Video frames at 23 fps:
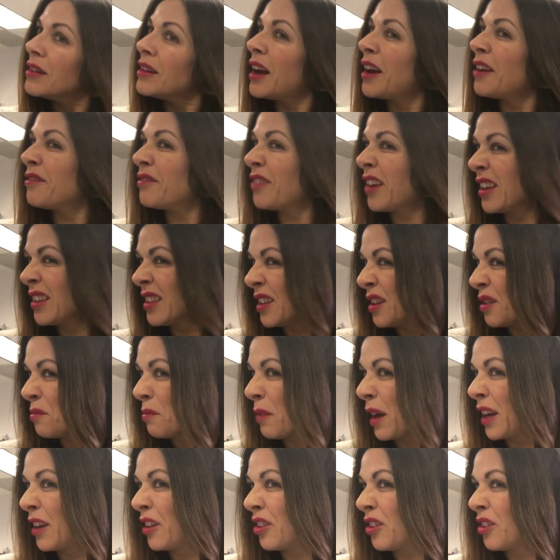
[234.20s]
I find that
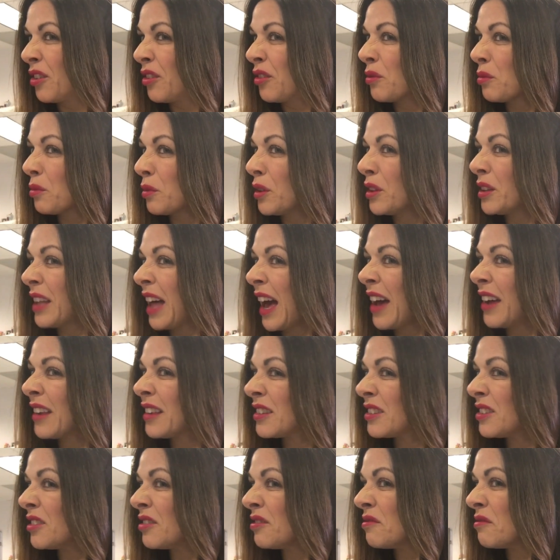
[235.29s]
my curls will
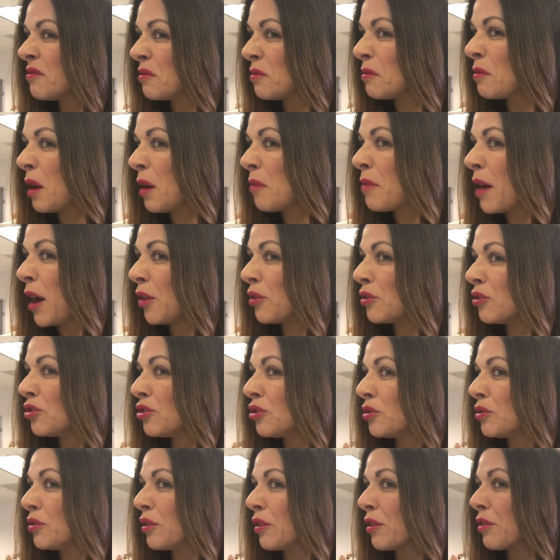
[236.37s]
last about
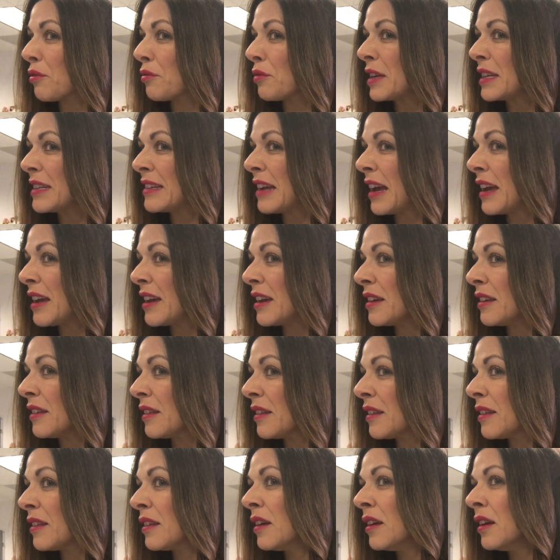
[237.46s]
2 to 3
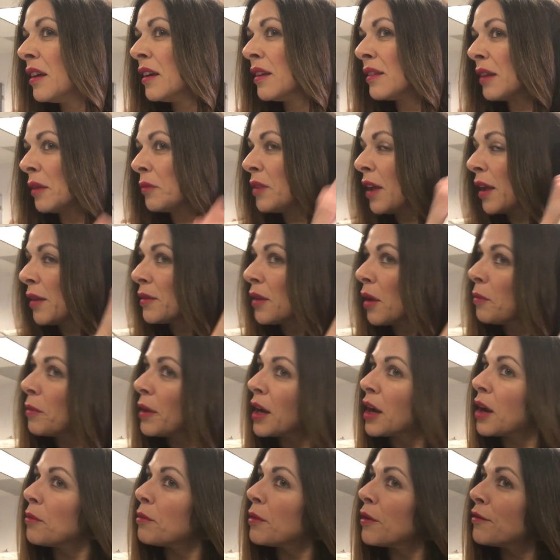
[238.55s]
days. Sometimes I'll
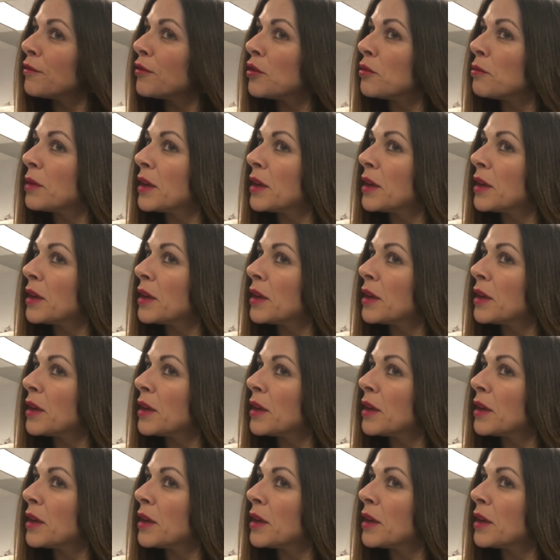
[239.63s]
pick up a few